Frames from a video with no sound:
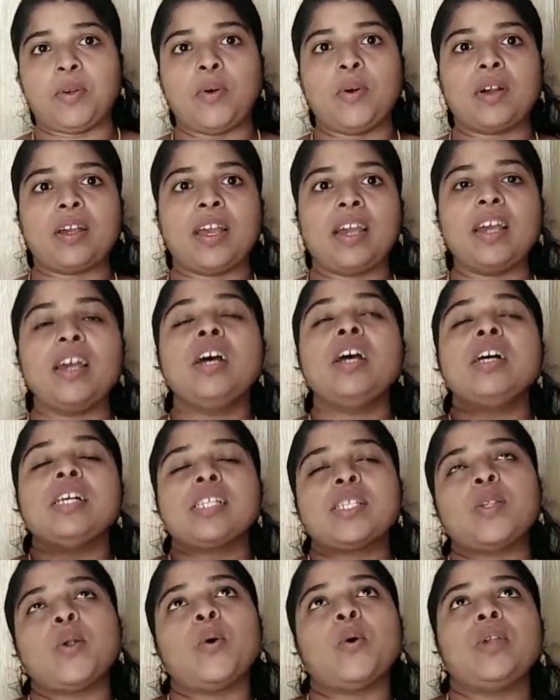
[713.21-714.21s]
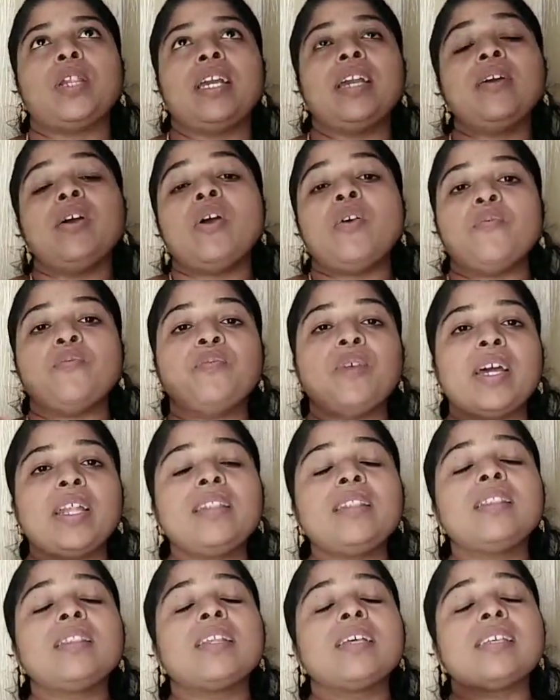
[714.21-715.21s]
Okay, slowly
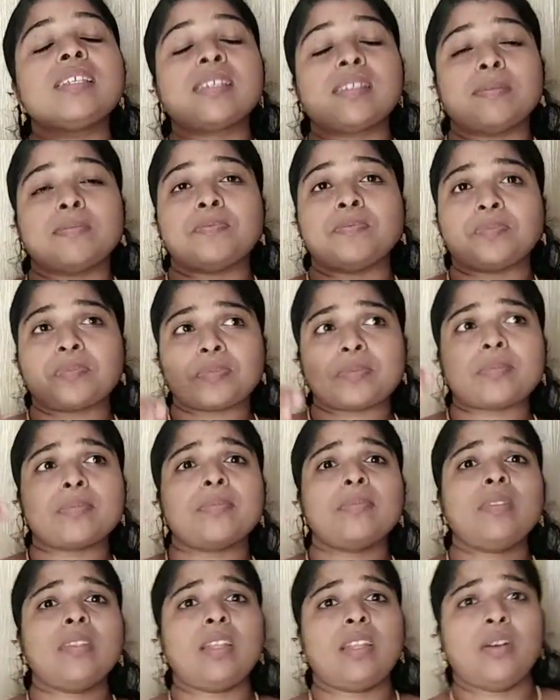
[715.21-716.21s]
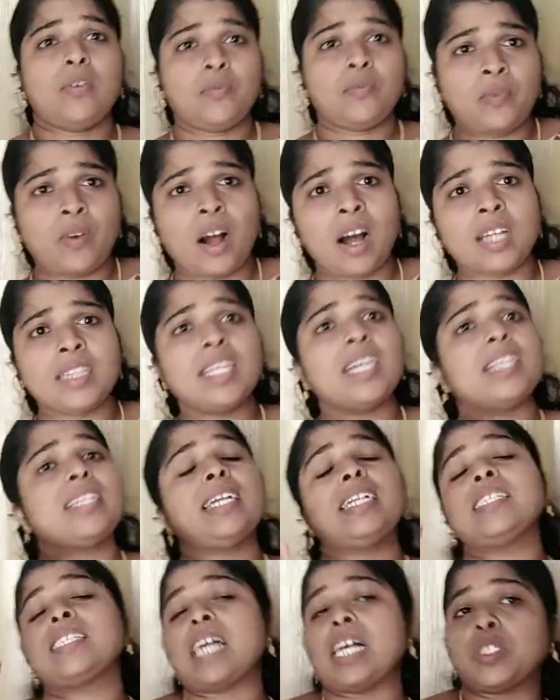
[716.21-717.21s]
when this father, that
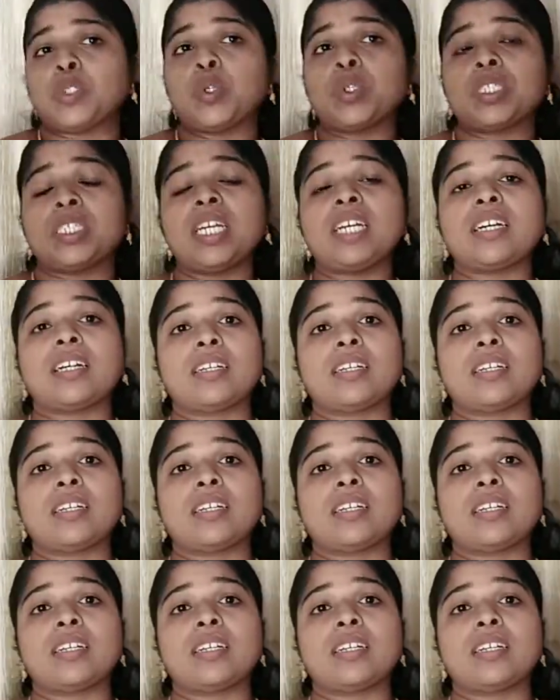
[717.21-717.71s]
is Ashok T.